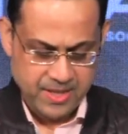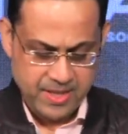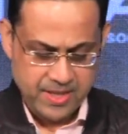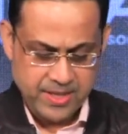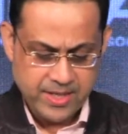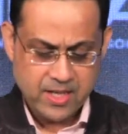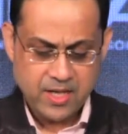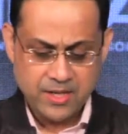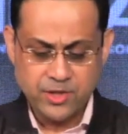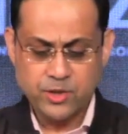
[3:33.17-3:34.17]
India
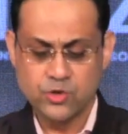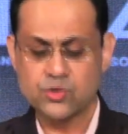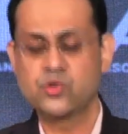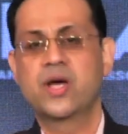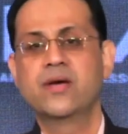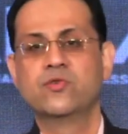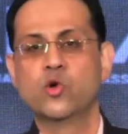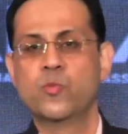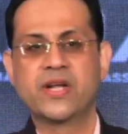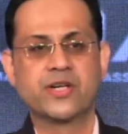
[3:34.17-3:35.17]
continues to have low
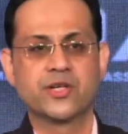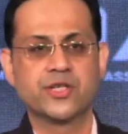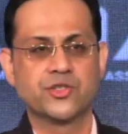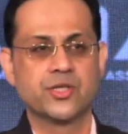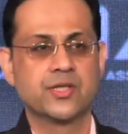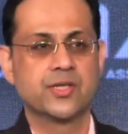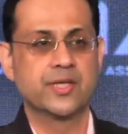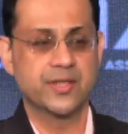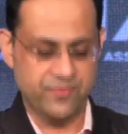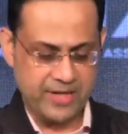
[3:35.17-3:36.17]
penetration
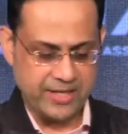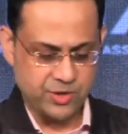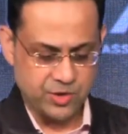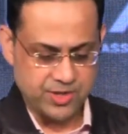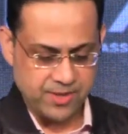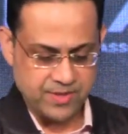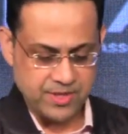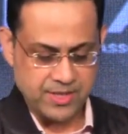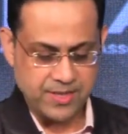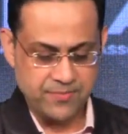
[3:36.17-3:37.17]
in financial
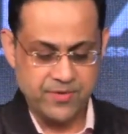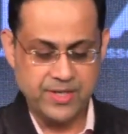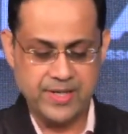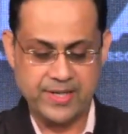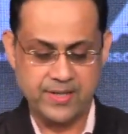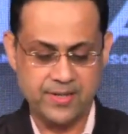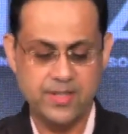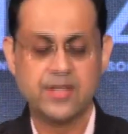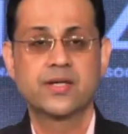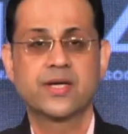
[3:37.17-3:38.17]
services, and fintech
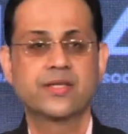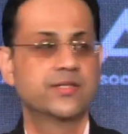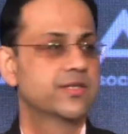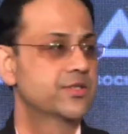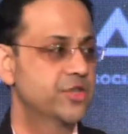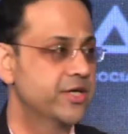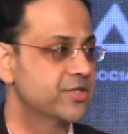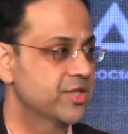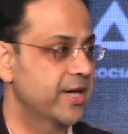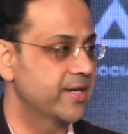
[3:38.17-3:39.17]
can change
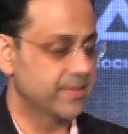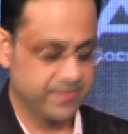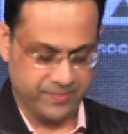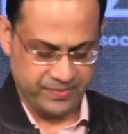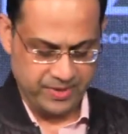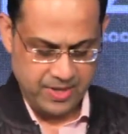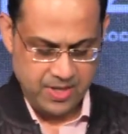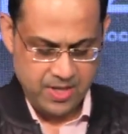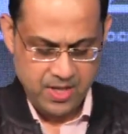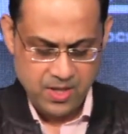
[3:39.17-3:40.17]
that.
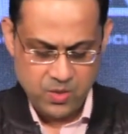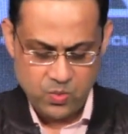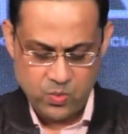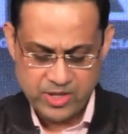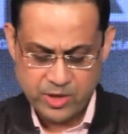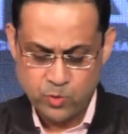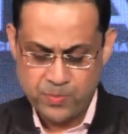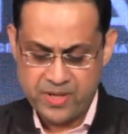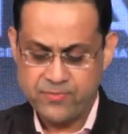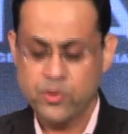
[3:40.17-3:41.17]
Whether you
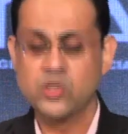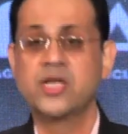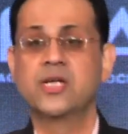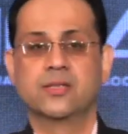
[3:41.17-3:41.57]
pay for dinner